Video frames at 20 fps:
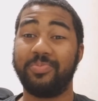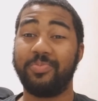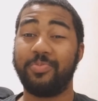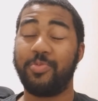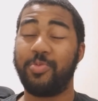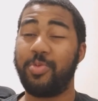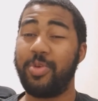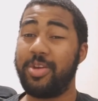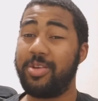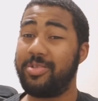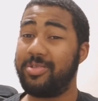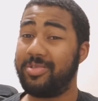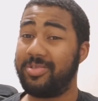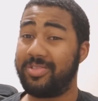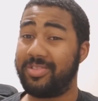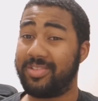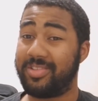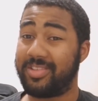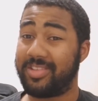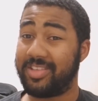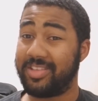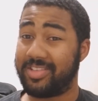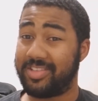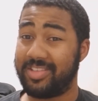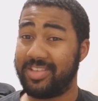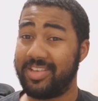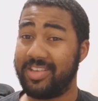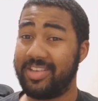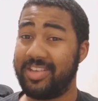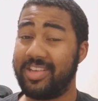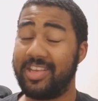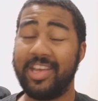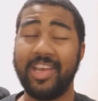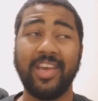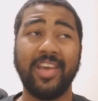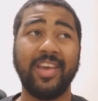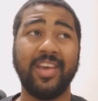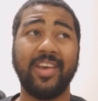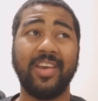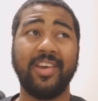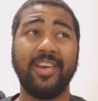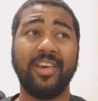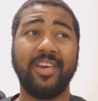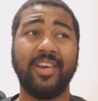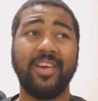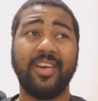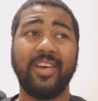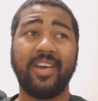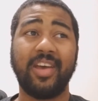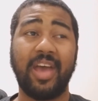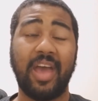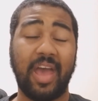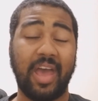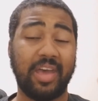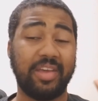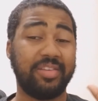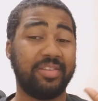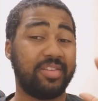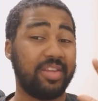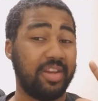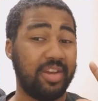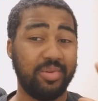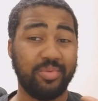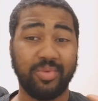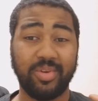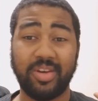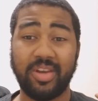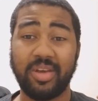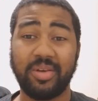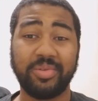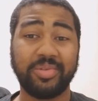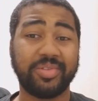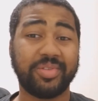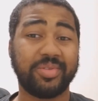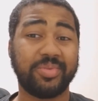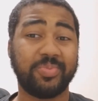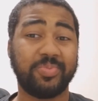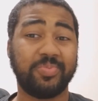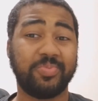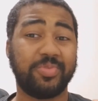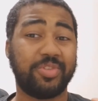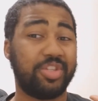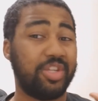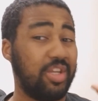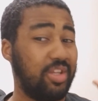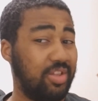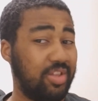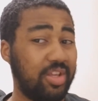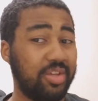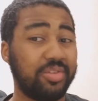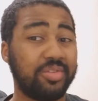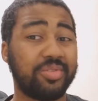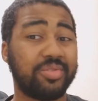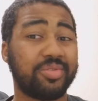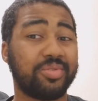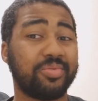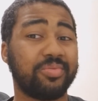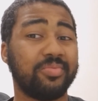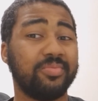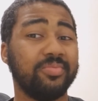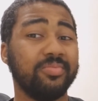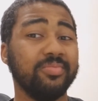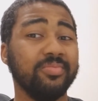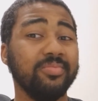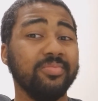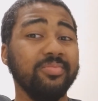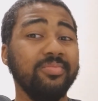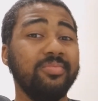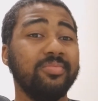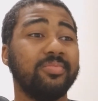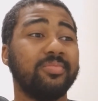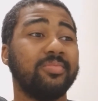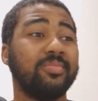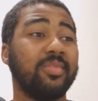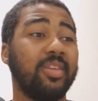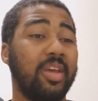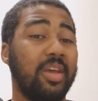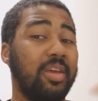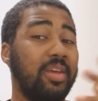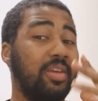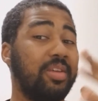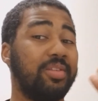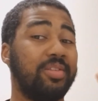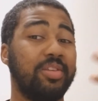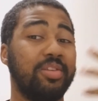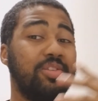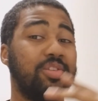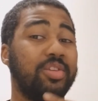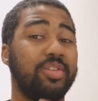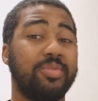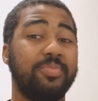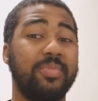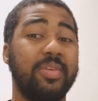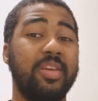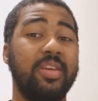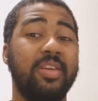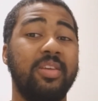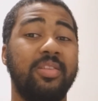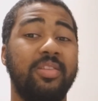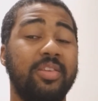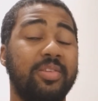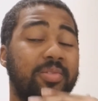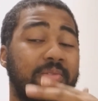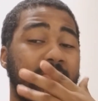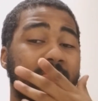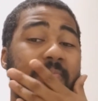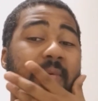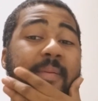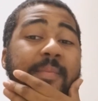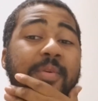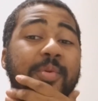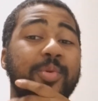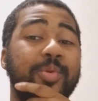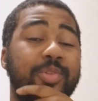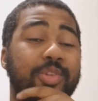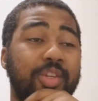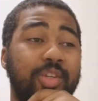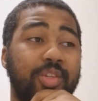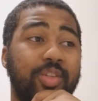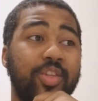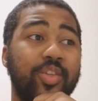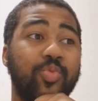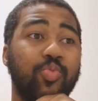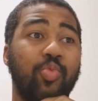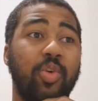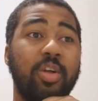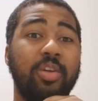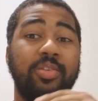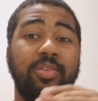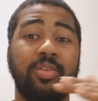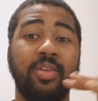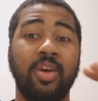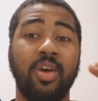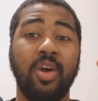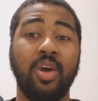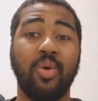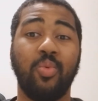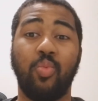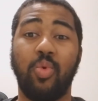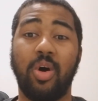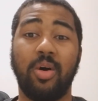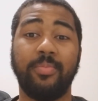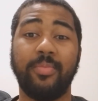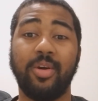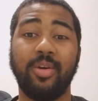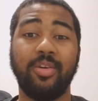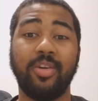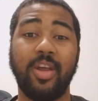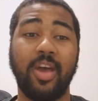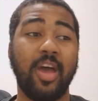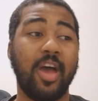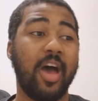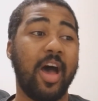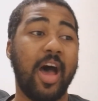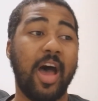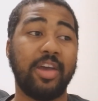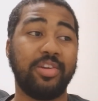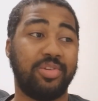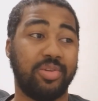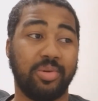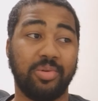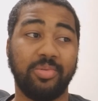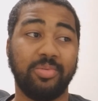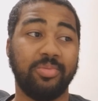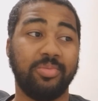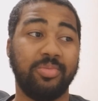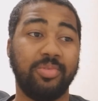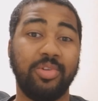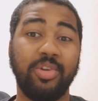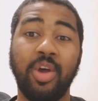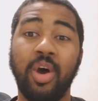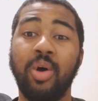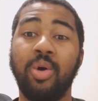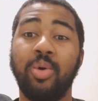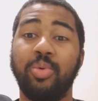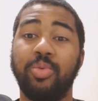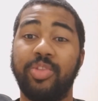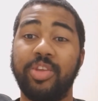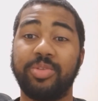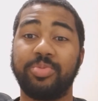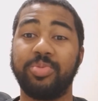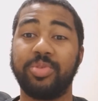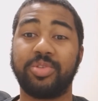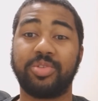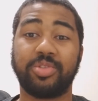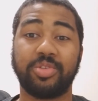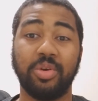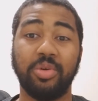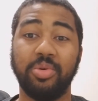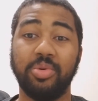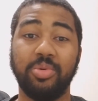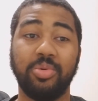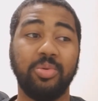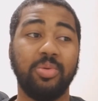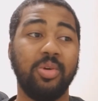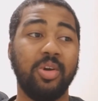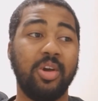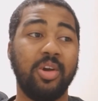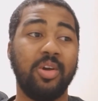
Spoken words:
weird to see. Has anyone else seen this? Is it just me? This maybe it was just this one Walmart? I don't know. This was so